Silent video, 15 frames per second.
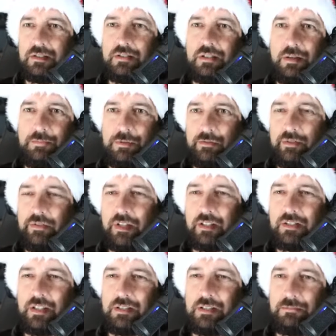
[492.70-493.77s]
Observer effect
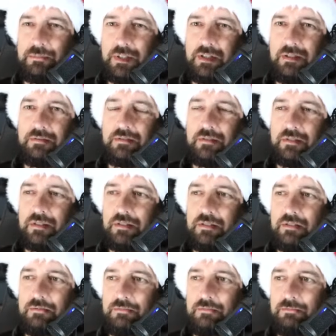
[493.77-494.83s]
can be
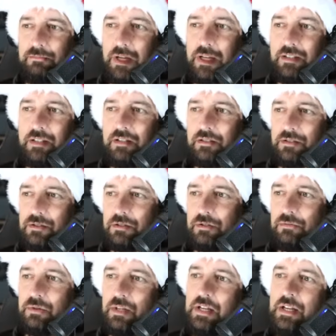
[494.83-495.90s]
bad here. So
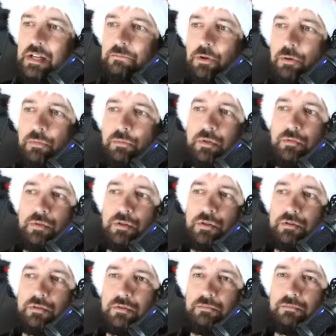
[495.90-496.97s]
probably we
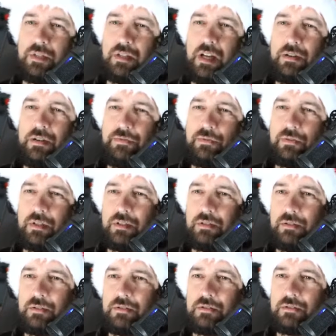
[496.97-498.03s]
should be careful and
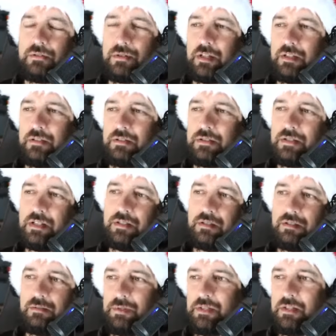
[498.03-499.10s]
not to set it
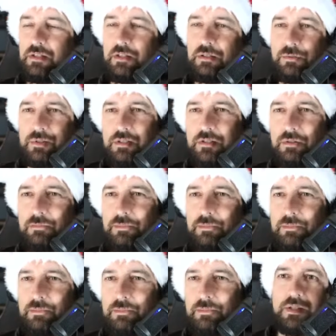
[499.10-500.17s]
immediately to 0, but
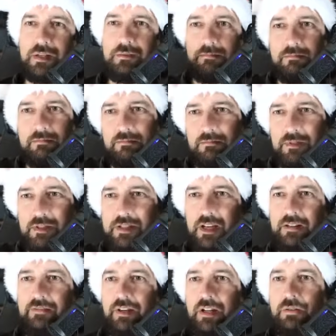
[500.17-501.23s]
to some sane
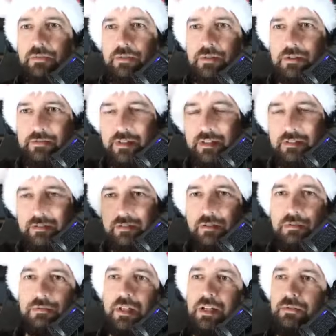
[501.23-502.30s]
value first and go
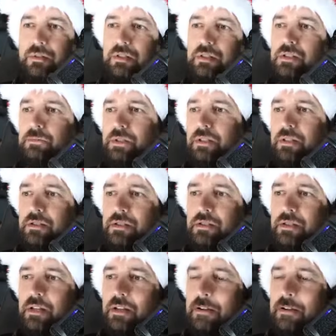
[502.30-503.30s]
down a little bit and see.